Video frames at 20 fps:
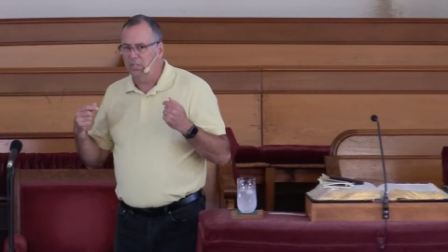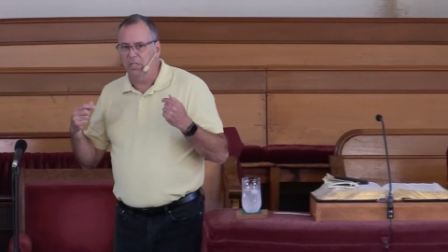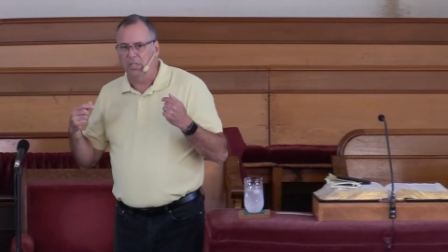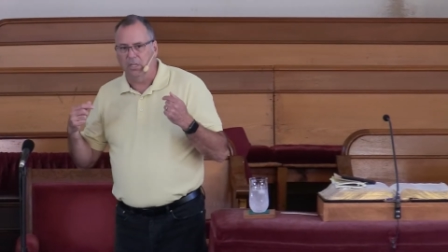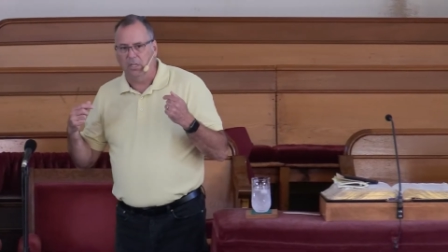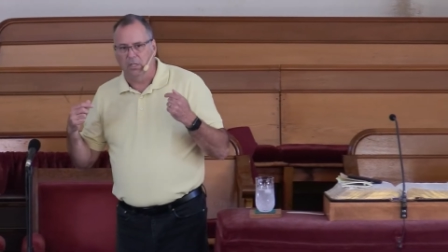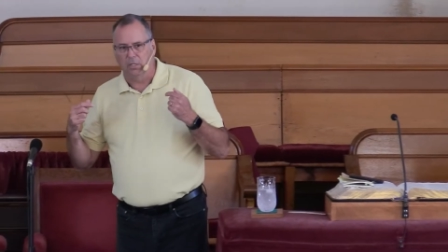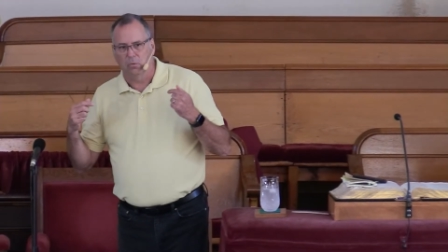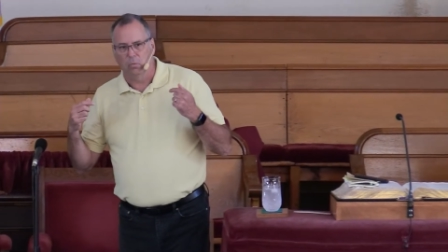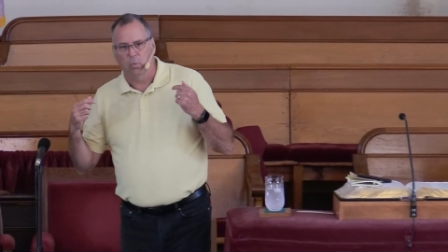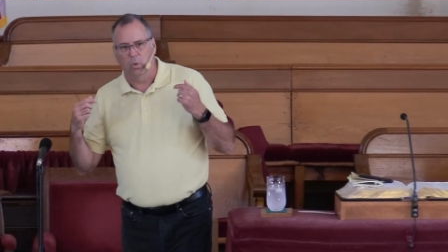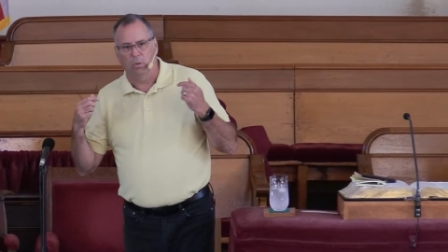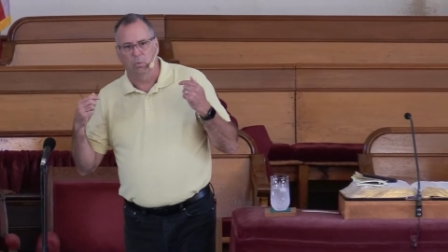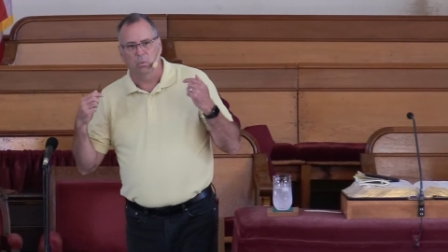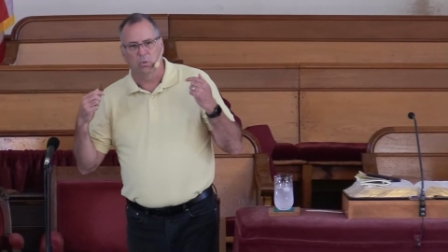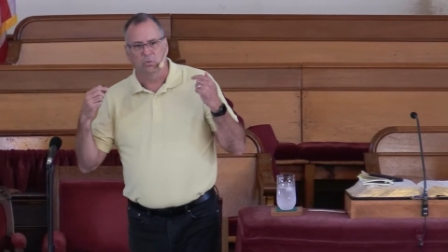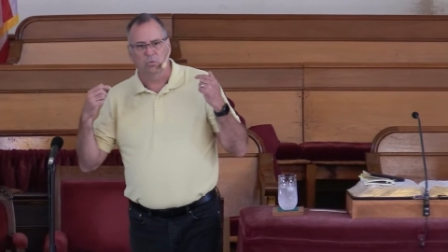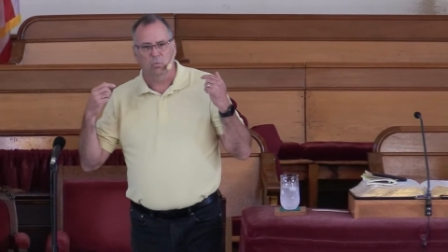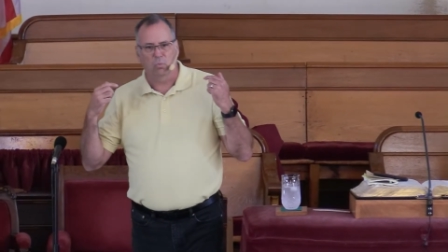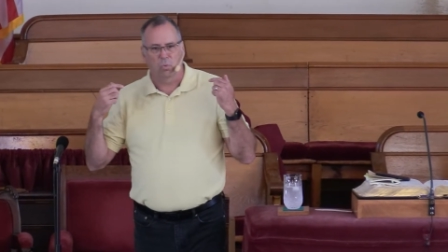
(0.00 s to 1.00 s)
did what
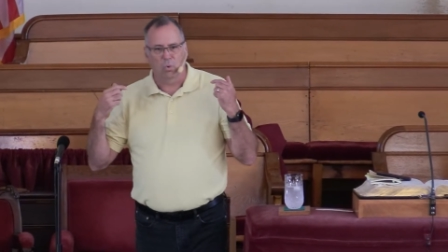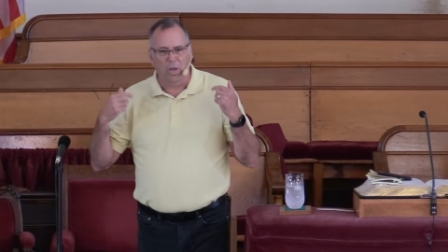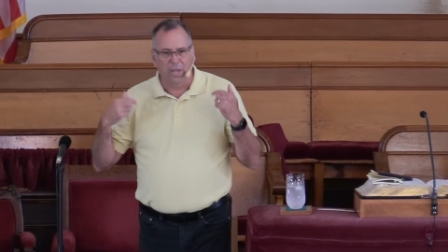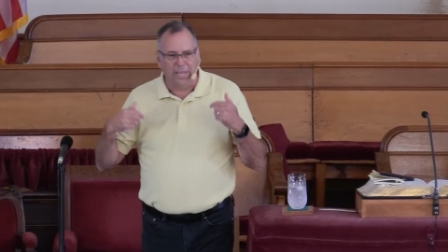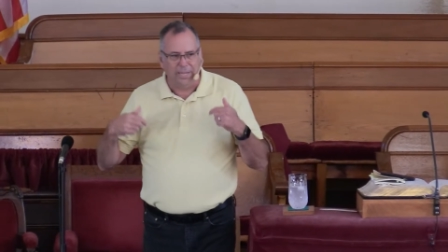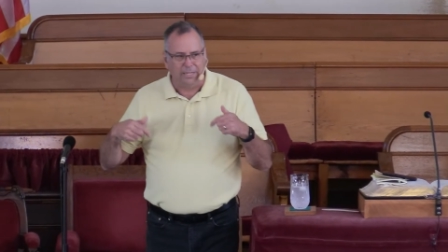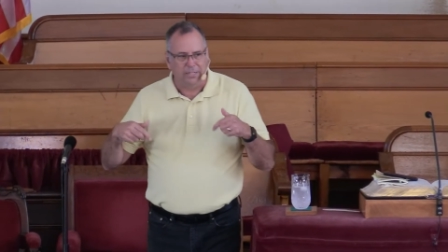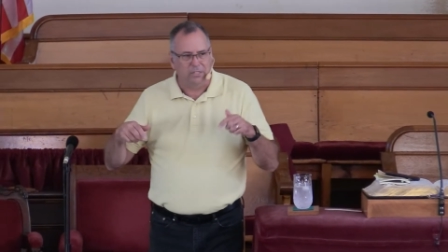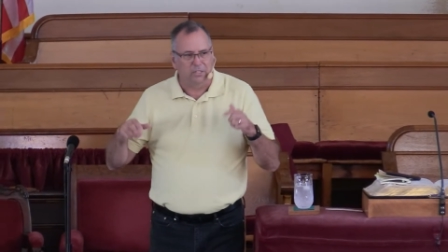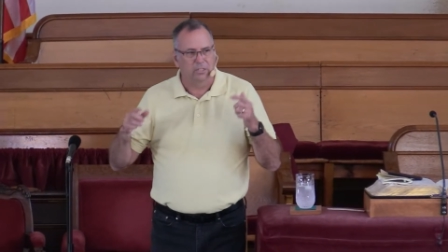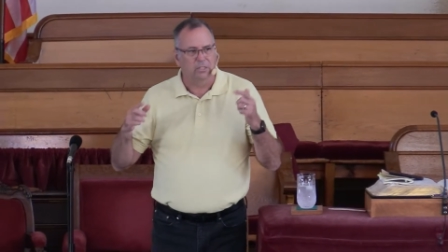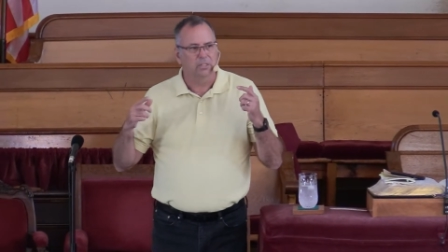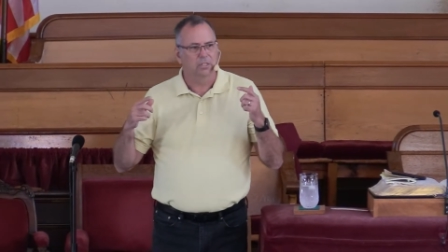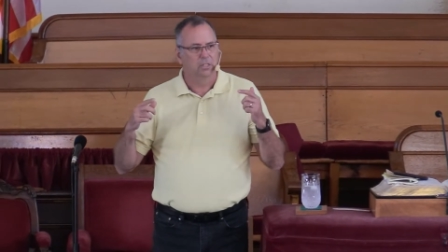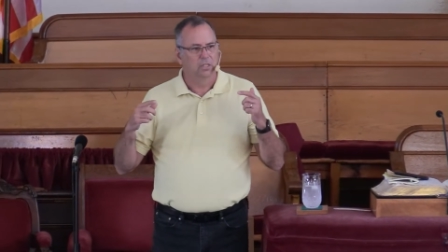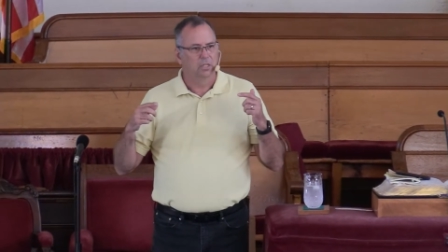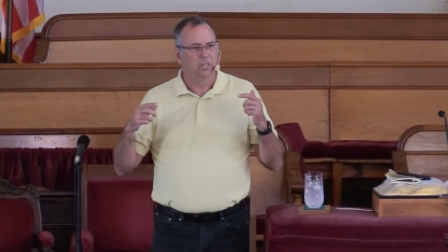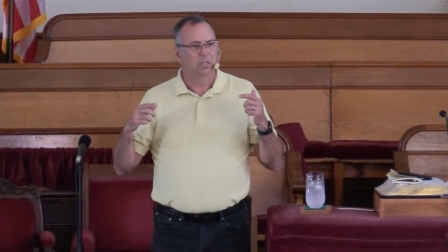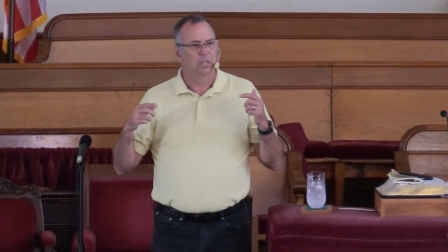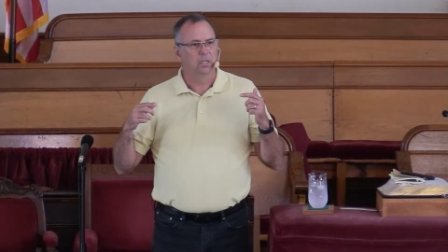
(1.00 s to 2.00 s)
was right
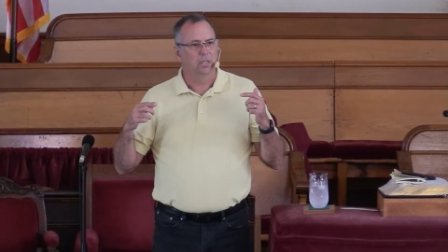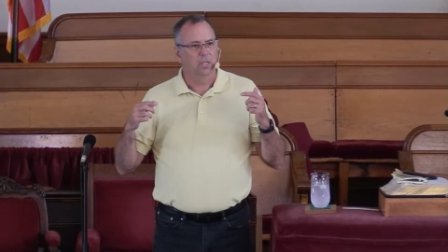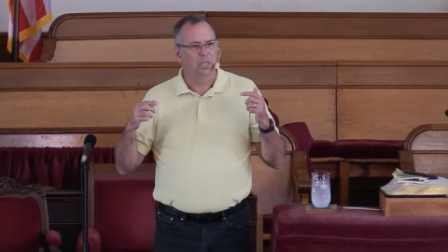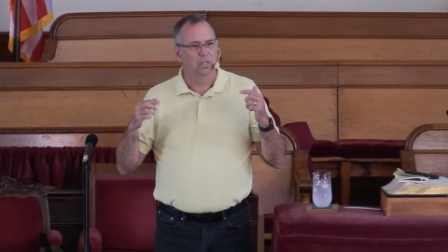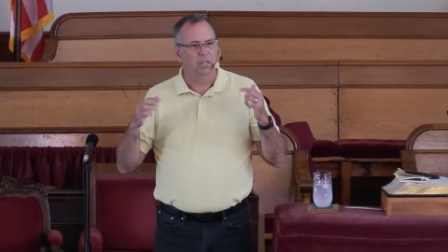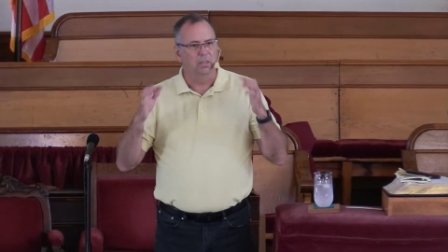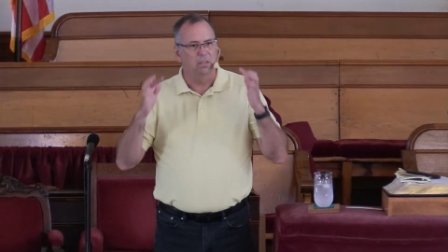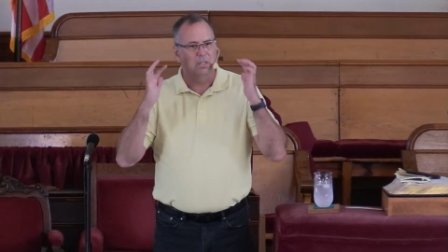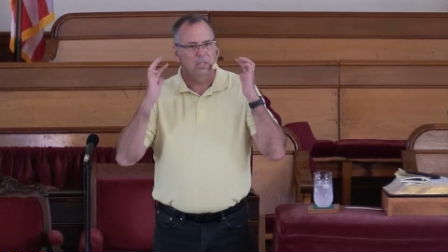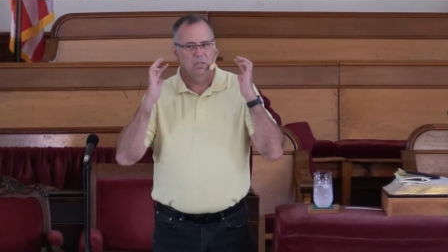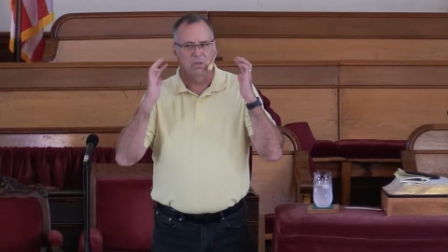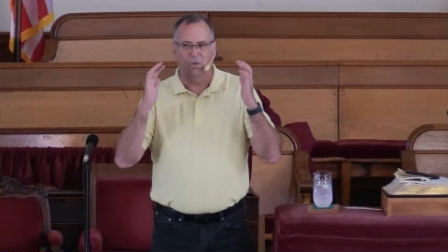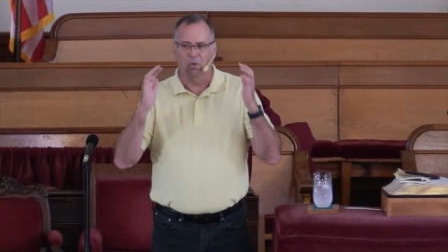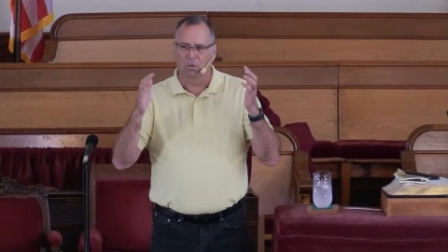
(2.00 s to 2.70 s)
in their